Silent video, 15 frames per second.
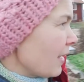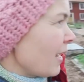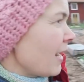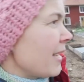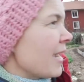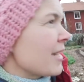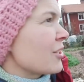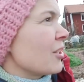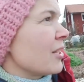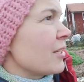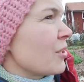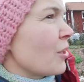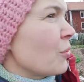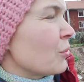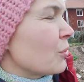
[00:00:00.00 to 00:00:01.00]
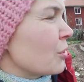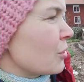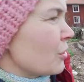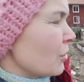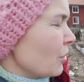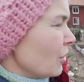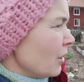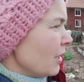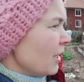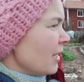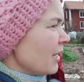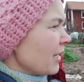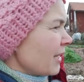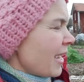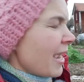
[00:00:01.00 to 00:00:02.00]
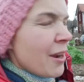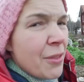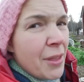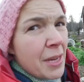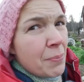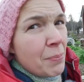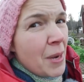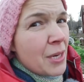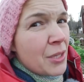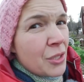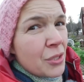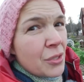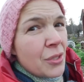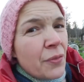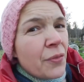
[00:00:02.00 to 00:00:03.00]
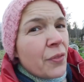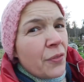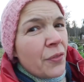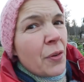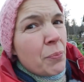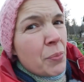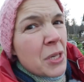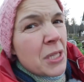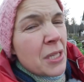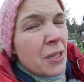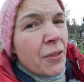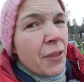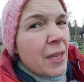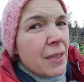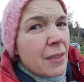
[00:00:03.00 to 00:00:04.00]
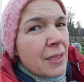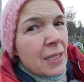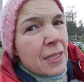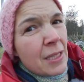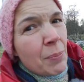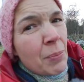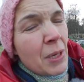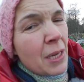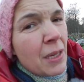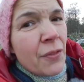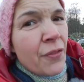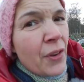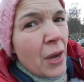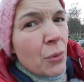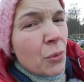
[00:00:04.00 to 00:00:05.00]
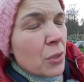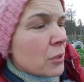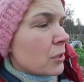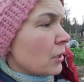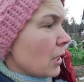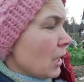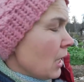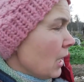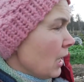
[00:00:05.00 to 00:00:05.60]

I actually don't care that much for pretty things except like flowers,